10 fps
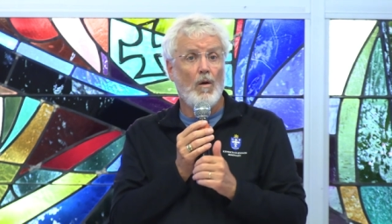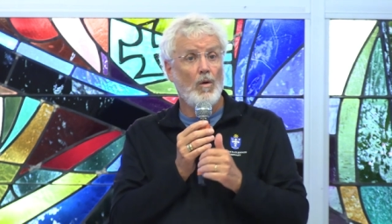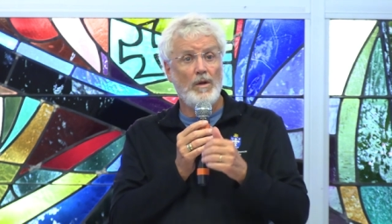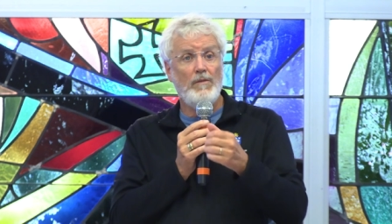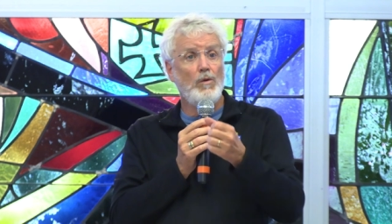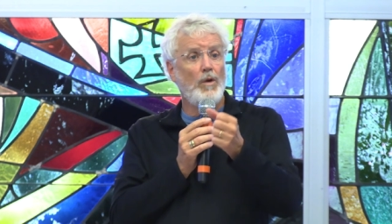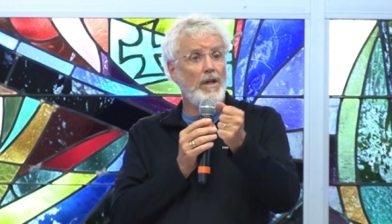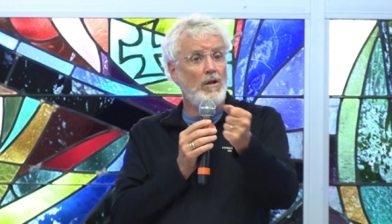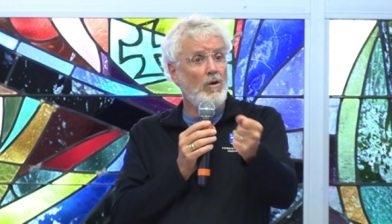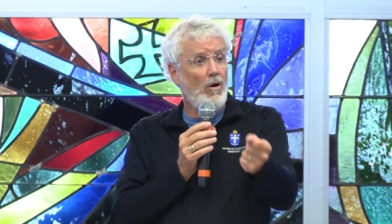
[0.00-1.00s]
or even when
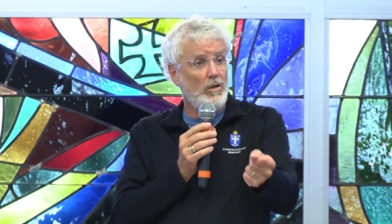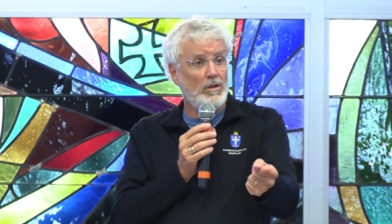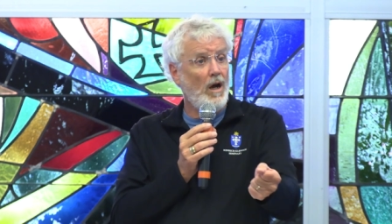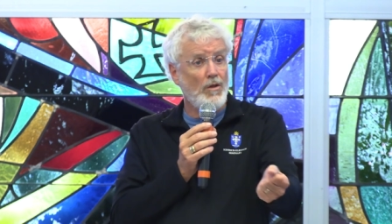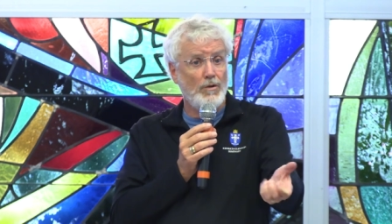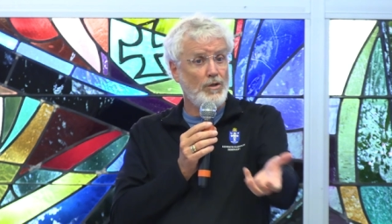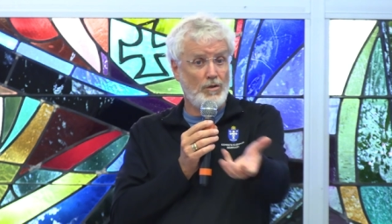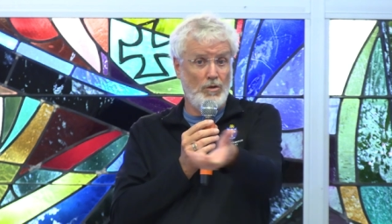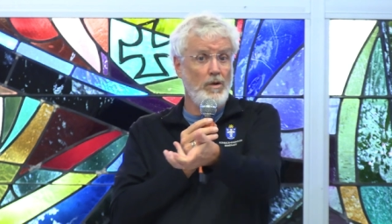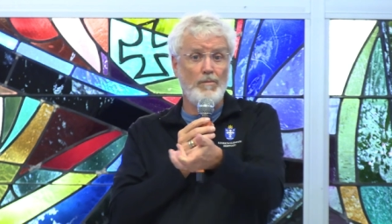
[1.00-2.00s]
he called others
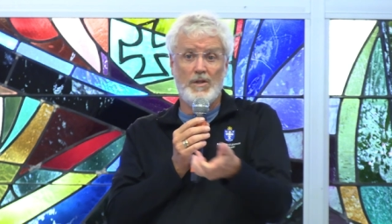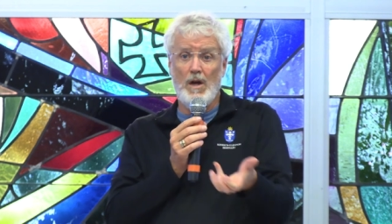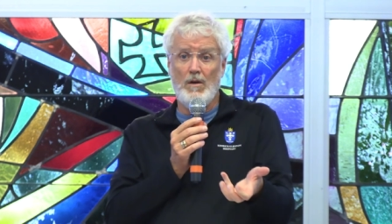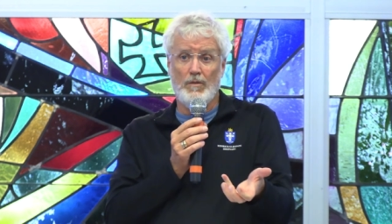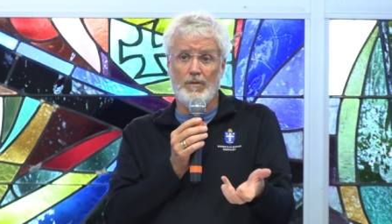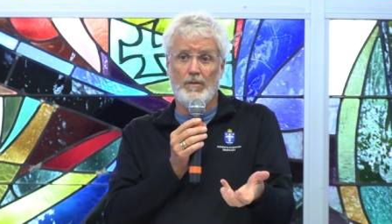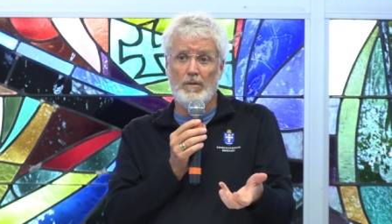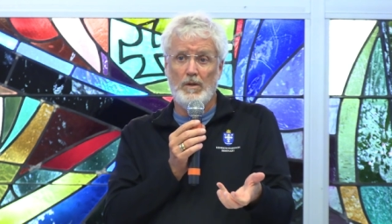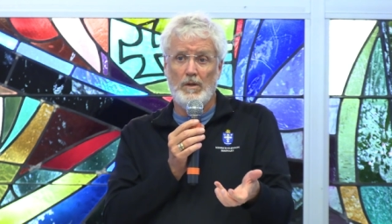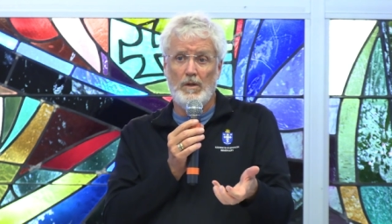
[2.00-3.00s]
to himself,
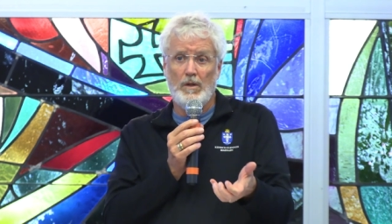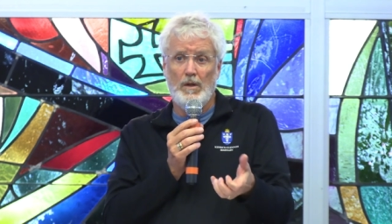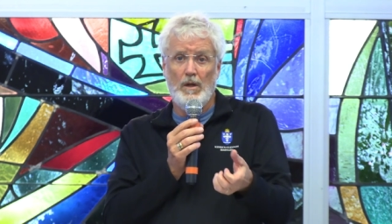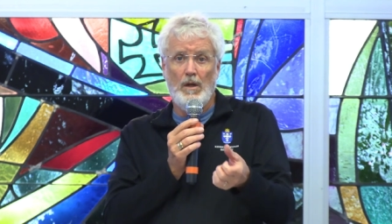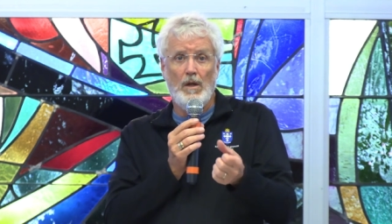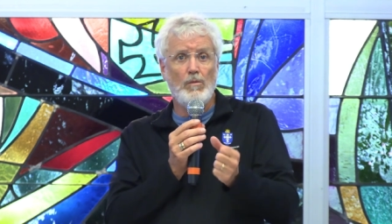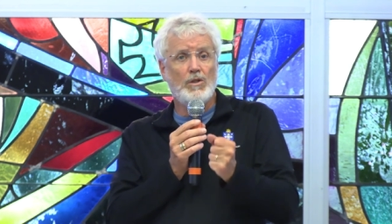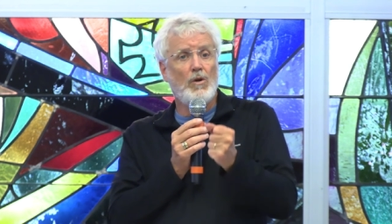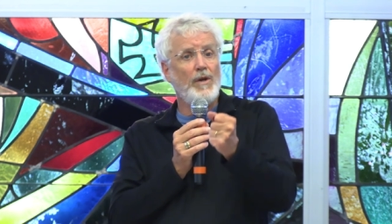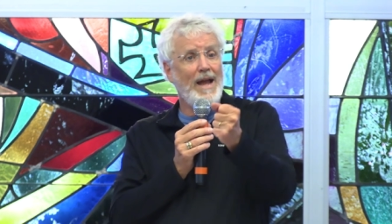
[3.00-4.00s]
he
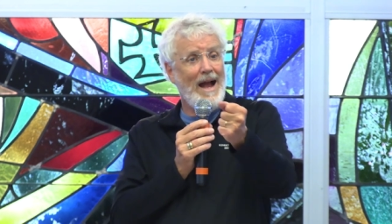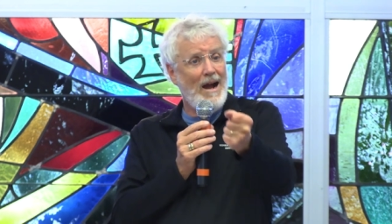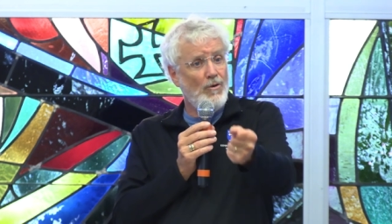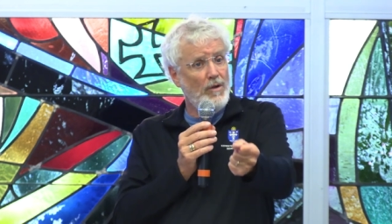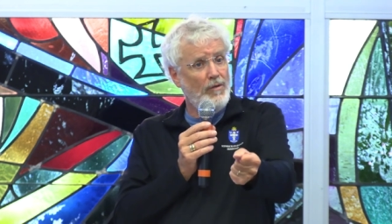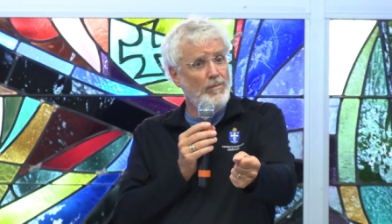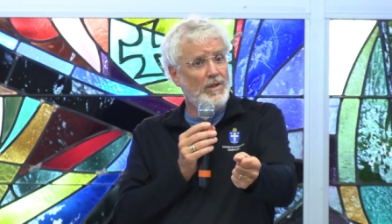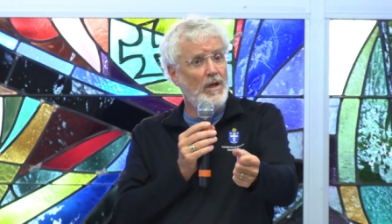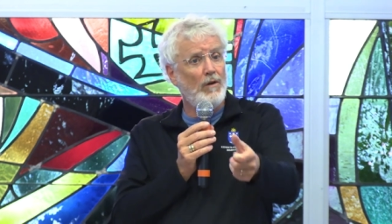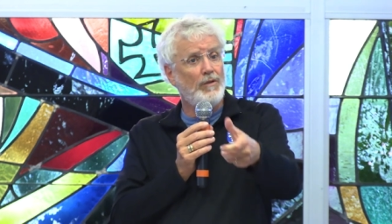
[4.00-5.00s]
was going out of
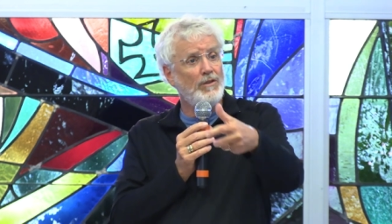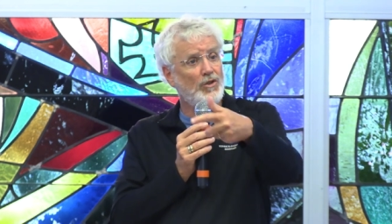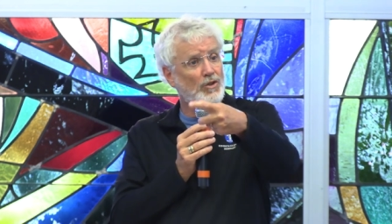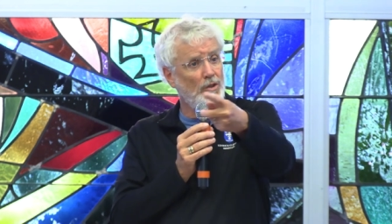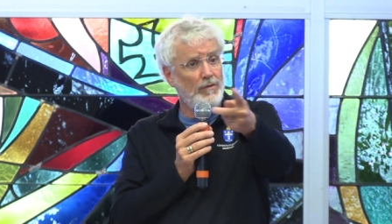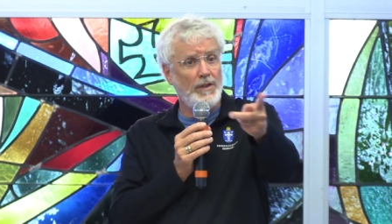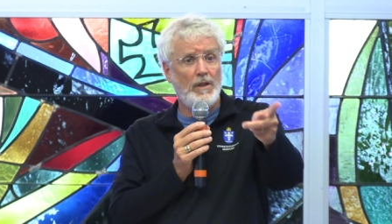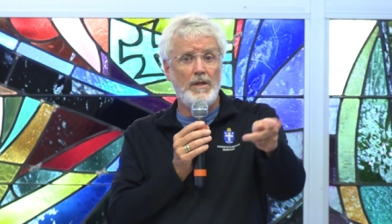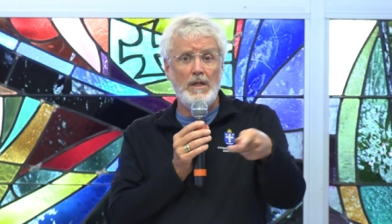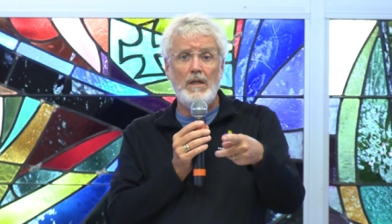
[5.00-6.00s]
himself and serving
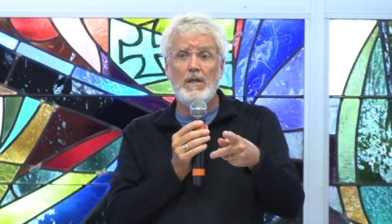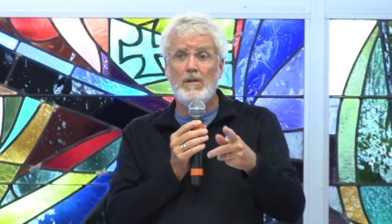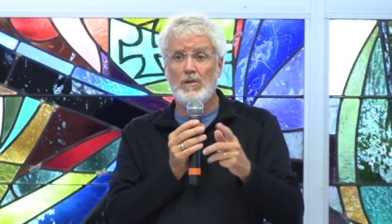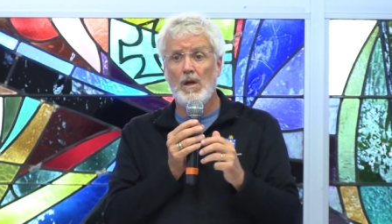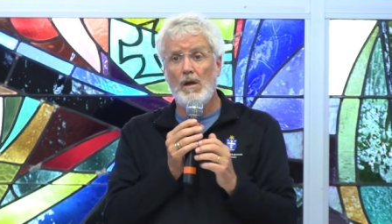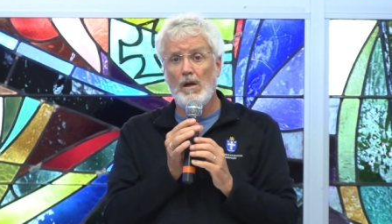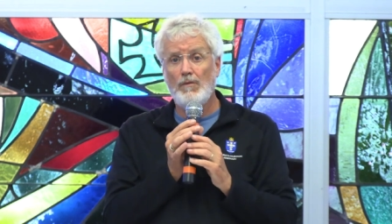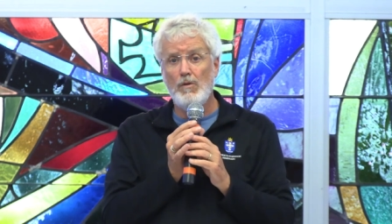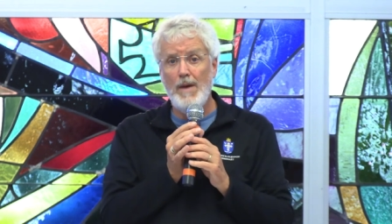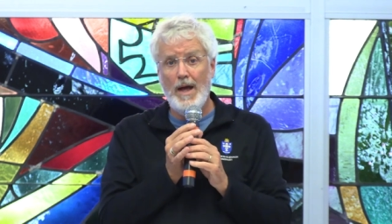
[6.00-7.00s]
the needs
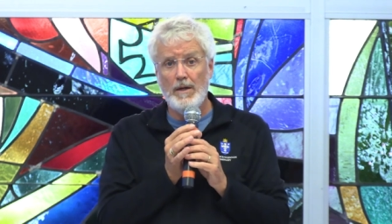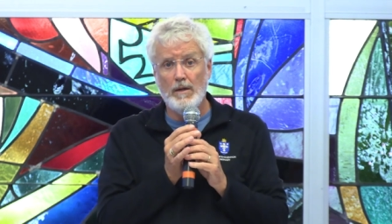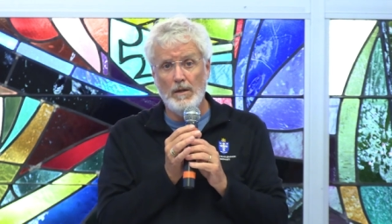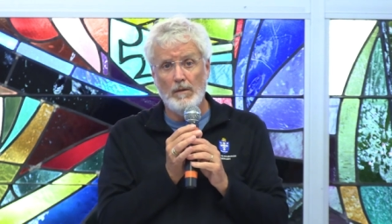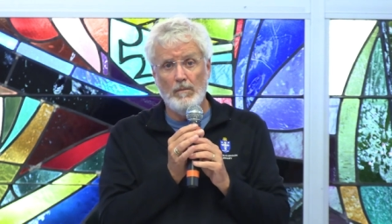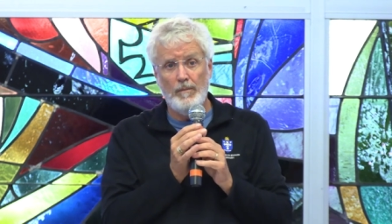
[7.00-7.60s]
of humanity.